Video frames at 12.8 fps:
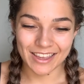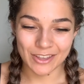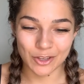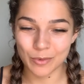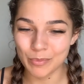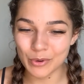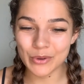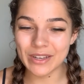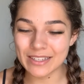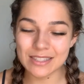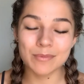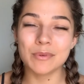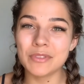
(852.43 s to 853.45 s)
You're brewing
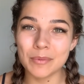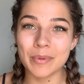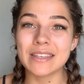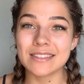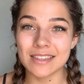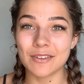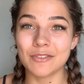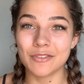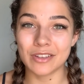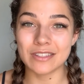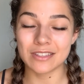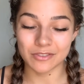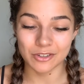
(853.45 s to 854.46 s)
some of the best life
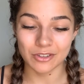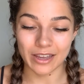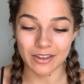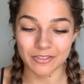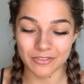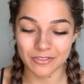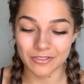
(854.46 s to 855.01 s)
events of your life.